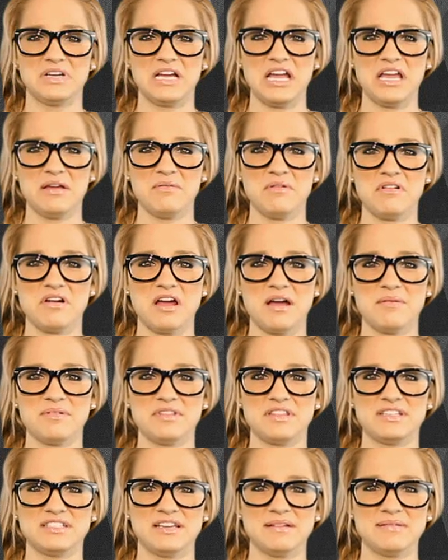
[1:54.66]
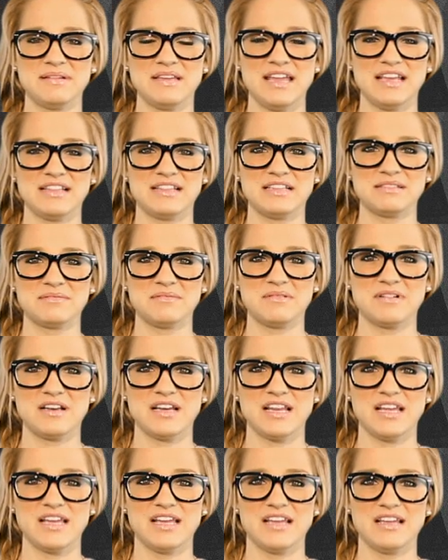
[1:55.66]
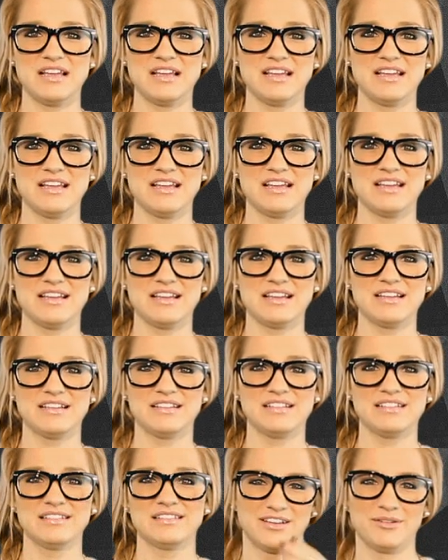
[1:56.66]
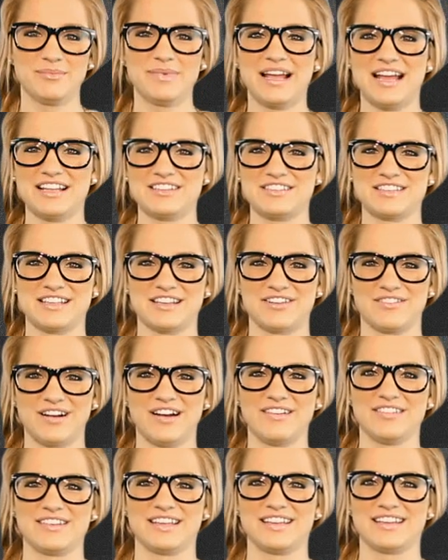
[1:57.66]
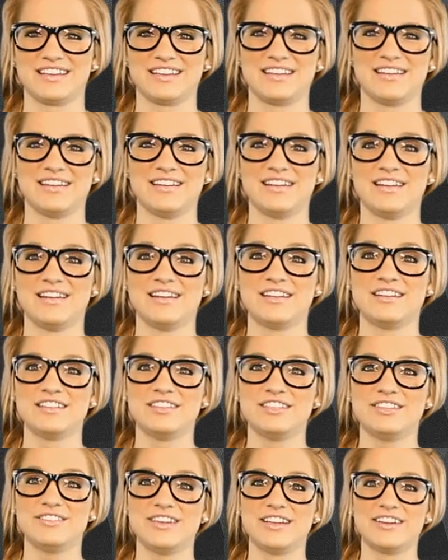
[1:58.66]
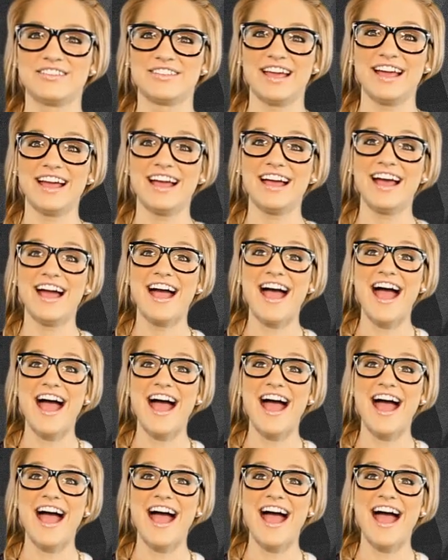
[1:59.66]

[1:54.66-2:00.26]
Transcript: I woke up with a tummy ache this morning. Oh my gosh, it's like growling. Do you hear that?